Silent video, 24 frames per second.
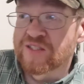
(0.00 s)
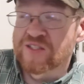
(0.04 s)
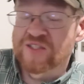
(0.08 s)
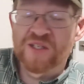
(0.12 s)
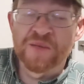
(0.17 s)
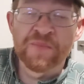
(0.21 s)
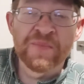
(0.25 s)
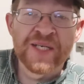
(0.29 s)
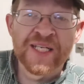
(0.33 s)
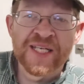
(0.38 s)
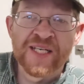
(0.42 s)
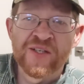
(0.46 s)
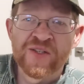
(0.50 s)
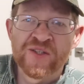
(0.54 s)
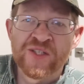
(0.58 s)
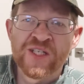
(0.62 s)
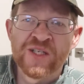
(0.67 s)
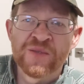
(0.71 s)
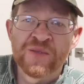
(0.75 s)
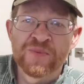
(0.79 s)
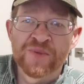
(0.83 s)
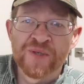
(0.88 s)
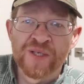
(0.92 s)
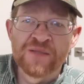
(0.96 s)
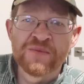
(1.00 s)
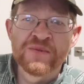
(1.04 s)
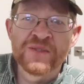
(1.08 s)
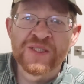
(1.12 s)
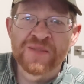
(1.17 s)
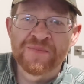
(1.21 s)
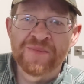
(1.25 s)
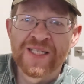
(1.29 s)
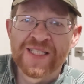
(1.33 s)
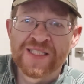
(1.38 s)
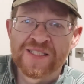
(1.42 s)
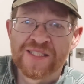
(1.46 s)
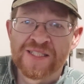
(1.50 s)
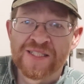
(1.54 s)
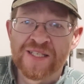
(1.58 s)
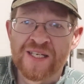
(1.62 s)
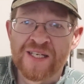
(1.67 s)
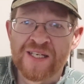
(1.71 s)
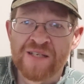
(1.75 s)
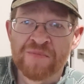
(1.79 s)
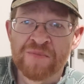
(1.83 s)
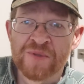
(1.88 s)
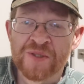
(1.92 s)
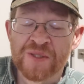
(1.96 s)
Somebody out there probably makes a
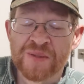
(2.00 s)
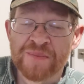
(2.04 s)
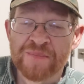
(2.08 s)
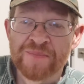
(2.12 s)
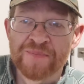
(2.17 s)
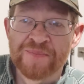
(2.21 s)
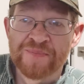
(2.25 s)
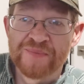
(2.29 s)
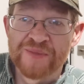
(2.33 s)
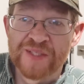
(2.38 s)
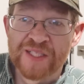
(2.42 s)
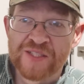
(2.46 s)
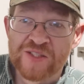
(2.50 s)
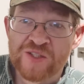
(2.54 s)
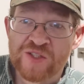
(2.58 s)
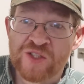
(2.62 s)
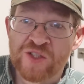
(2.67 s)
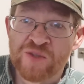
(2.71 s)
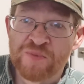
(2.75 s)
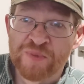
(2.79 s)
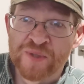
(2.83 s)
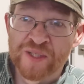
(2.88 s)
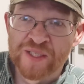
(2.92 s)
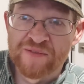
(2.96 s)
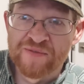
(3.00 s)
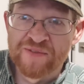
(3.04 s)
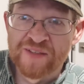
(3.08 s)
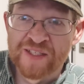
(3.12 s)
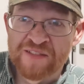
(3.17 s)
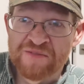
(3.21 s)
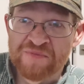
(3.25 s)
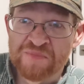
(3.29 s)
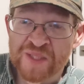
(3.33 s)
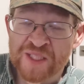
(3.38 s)
cable that's 2.5